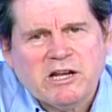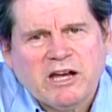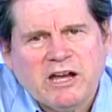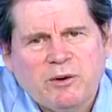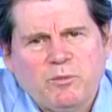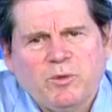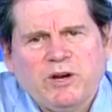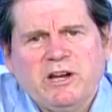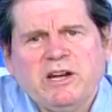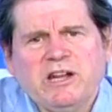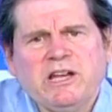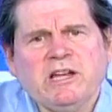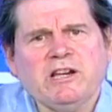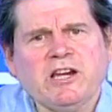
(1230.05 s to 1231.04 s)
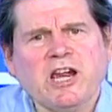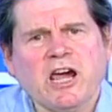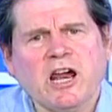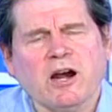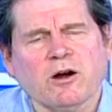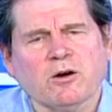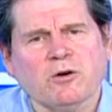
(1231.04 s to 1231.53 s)
And we need
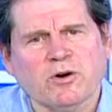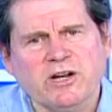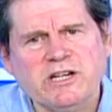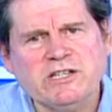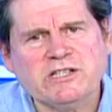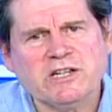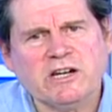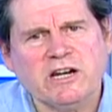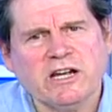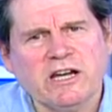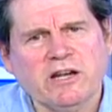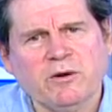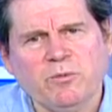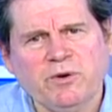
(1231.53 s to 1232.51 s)
cattle grazing land.